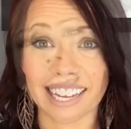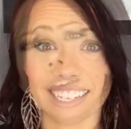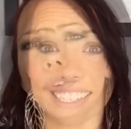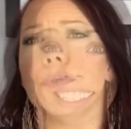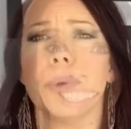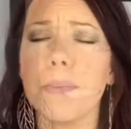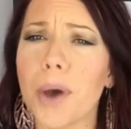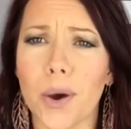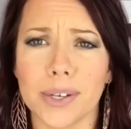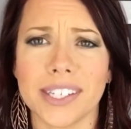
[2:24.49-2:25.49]
If you've been
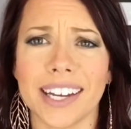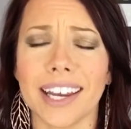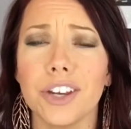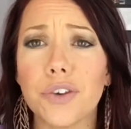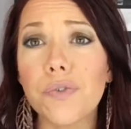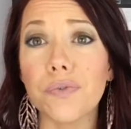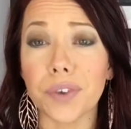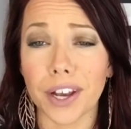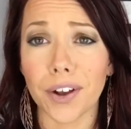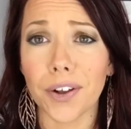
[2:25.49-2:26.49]
posting and you
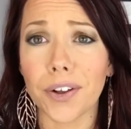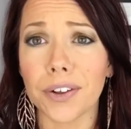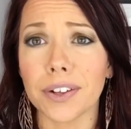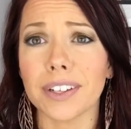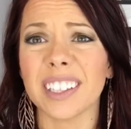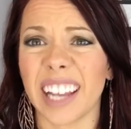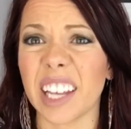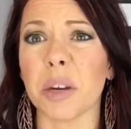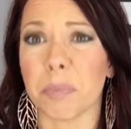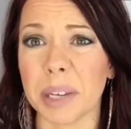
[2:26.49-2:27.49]
feel
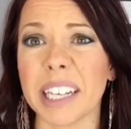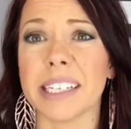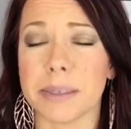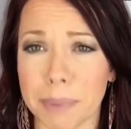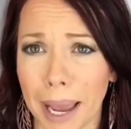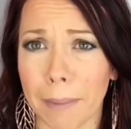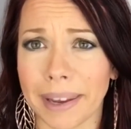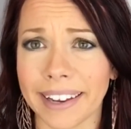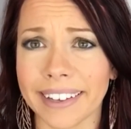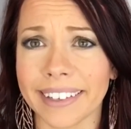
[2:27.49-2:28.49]
like you're being
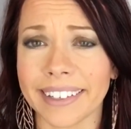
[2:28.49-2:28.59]
spammy,